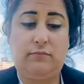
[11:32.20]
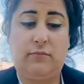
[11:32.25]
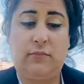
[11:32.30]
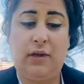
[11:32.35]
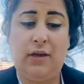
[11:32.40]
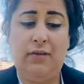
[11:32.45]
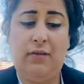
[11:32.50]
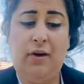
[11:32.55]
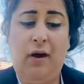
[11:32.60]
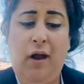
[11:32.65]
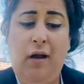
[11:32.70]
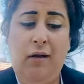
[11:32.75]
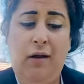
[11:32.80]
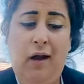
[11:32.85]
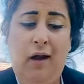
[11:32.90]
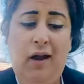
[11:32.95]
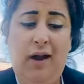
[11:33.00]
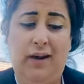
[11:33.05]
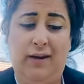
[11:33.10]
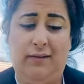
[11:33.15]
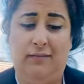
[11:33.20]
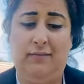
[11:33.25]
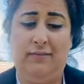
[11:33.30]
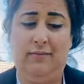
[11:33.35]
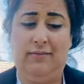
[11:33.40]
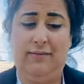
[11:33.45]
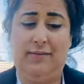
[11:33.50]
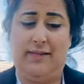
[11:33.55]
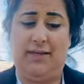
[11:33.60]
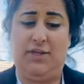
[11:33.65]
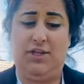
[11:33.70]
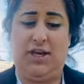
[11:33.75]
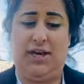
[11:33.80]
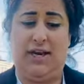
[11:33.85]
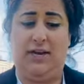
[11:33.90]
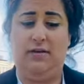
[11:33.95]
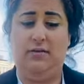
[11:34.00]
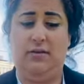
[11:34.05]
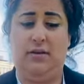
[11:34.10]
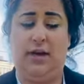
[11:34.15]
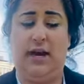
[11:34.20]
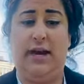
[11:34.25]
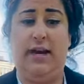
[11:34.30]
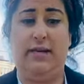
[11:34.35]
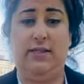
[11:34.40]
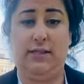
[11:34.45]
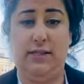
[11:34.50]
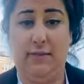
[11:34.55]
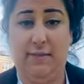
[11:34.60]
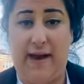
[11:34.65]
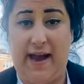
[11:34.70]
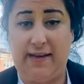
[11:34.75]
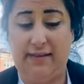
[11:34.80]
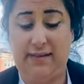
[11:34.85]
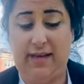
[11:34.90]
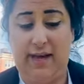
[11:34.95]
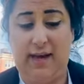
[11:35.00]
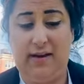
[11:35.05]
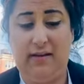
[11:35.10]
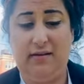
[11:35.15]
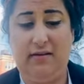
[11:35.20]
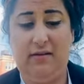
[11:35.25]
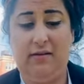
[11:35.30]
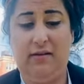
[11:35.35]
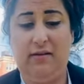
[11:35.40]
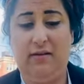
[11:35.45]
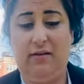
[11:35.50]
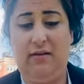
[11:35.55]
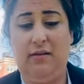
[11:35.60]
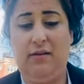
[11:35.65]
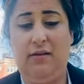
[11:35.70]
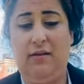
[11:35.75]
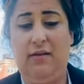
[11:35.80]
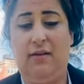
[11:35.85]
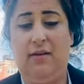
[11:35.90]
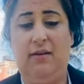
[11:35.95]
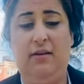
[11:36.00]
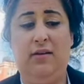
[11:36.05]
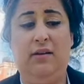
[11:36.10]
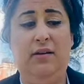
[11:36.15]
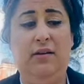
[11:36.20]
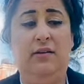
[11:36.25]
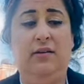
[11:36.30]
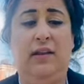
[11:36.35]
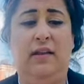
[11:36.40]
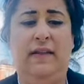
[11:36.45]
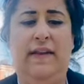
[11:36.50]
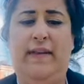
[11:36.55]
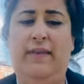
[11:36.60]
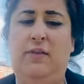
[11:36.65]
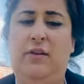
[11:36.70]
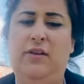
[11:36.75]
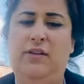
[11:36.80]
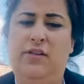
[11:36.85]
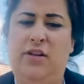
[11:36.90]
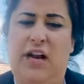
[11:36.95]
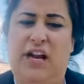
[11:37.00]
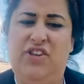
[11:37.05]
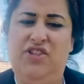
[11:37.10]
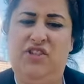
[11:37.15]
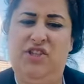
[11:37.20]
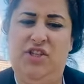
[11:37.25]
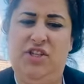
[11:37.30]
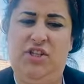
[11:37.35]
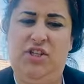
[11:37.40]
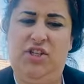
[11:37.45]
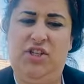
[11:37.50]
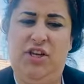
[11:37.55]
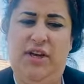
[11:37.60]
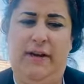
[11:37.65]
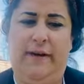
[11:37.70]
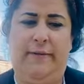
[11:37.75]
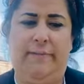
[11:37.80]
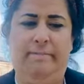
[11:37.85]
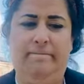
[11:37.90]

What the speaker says: They're all gone, said Jane, looking into the basket. The landlord scratched his chin.